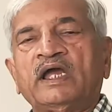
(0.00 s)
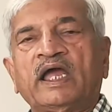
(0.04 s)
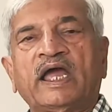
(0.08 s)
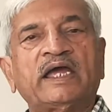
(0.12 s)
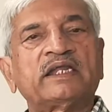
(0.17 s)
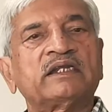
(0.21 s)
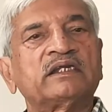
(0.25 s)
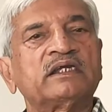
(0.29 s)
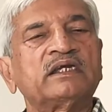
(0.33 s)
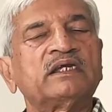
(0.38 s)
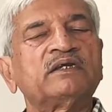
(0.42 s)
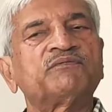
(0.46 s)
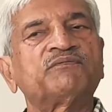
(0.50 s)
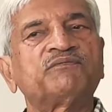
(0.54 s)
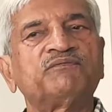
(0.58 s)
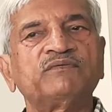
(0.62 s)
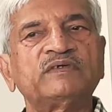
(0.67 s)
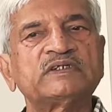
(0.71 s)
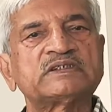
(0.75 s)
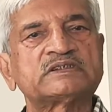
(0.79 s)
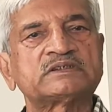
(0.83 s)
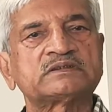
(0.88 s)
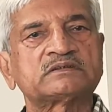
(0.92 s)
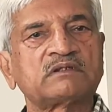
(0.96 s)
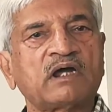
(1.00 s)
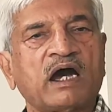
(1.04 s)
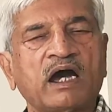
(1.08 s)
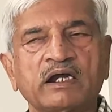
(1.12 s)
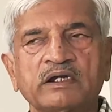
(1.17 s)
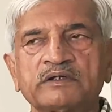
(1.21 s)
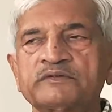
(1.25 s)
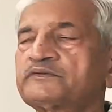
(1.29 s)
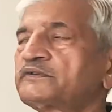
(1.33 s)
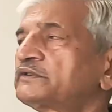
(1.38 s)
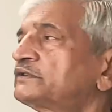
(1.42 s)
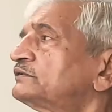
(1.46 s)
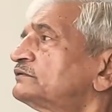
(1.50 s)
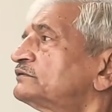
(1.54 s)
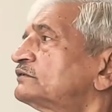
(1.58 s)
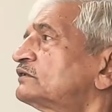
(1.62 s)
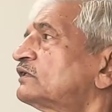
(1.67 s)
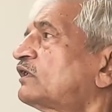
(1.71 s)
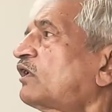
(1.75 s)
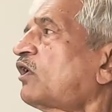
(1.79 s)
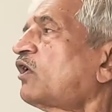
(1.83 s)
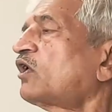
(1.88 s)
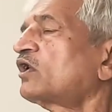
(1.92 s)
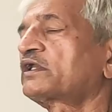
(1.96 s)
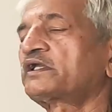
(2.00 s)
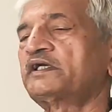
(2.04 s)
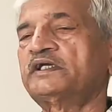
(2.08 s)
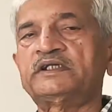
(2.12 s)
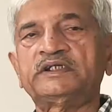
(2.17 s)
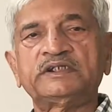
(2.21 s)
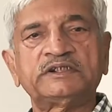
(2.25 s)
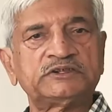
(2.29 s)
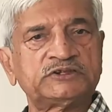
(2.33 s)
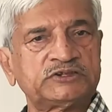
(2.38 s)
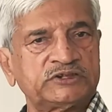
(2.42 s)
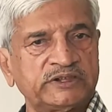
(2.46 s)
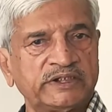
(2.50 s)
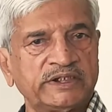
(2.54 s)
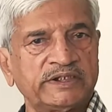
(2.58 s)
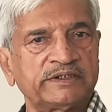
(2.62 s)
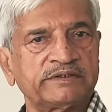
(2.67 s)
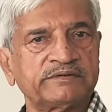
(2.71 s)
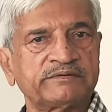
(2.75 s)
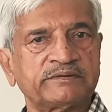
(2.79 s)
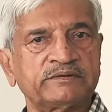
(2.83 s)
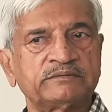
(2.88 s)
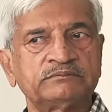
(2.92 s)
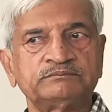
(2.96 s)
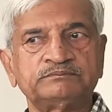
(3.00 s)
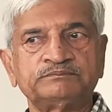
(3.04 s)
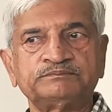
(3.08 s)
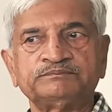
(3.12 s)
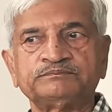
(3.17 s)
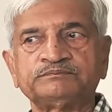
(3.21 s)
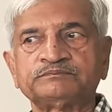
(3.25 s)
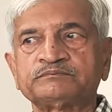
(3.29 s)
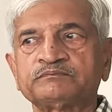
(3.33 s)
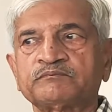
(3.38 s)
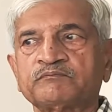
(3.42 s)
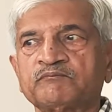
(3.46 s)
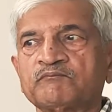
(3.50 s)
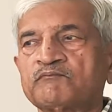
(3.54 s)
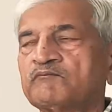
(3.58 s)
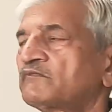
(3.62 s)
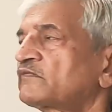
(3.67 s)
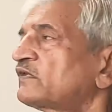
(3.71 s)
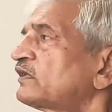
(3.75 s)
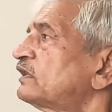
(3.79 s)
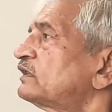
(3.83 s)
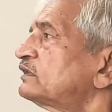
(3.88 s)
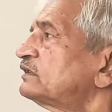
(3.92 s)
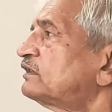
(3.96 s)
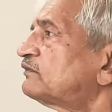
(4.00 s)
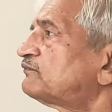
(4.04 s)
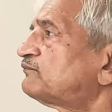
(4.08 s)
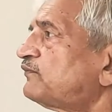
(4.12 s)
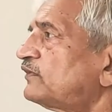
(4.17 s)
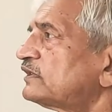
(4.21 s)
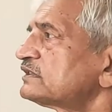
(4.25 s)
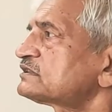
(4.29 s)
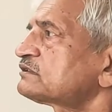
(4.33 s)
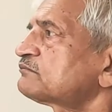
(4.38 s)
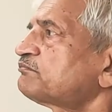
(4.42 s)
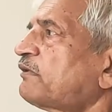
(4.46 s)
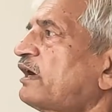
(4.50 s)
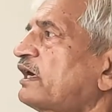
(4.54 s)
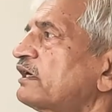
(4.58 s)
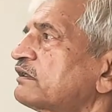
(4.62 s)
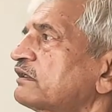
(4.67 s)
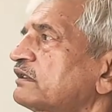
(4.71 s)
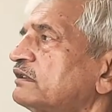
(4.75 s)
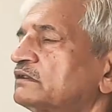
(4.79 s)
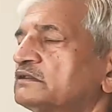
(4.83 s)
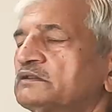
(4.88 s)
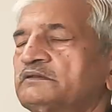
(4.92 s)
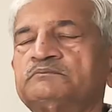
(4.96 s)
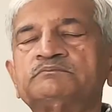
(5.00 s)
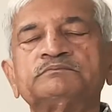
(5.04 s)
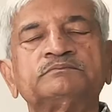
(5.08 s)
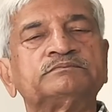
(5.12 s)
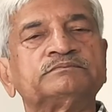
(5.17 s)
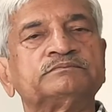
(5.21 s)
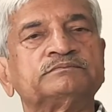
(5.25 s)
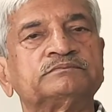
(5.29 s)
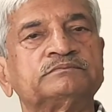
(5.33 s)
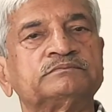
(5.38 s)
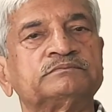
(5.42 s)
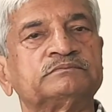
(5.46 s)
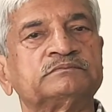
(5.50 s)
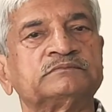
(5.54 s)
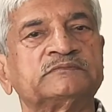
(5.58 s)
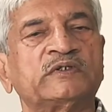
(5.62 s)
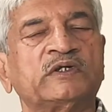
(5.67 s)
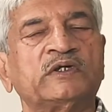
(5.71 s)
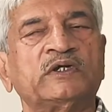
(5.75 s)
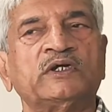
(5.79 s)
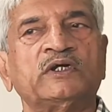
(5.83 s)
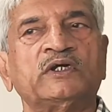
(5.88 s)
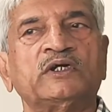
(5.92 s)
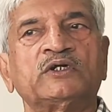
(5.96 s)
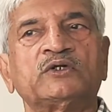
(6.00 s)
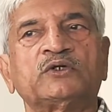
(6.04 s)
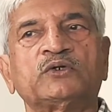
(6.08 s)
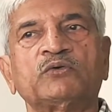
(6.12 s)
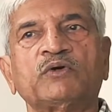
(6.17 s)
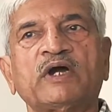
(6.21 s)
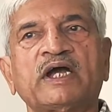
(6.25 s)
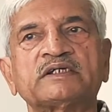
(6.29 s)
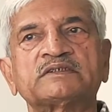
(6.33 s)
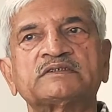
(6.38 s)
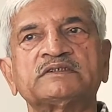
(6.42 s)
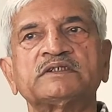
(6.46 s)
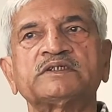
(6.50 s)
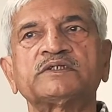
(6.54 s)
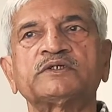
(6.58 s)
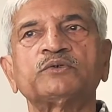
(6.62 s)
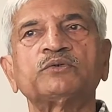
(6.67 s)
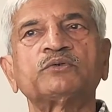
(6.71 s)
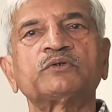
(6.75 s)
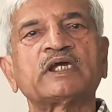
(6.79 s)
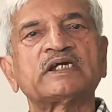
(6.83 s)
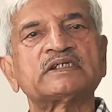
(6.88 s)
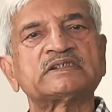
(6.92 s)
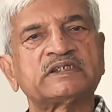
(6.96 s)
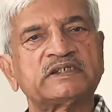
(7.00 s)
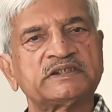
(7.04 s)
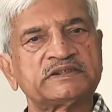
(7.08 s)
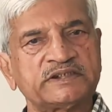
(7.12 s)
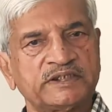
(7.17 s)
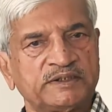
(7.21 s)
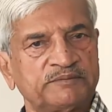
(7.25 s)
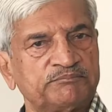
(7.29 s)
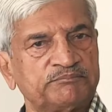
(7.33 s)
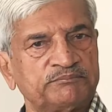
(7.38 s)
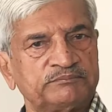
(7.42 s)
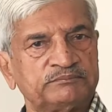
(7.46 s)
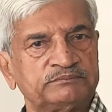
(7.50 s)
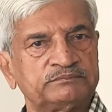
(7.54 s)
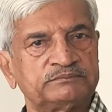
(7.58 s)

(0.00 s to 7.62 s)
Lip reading: And if we start or initiate the first particle to execute SHM,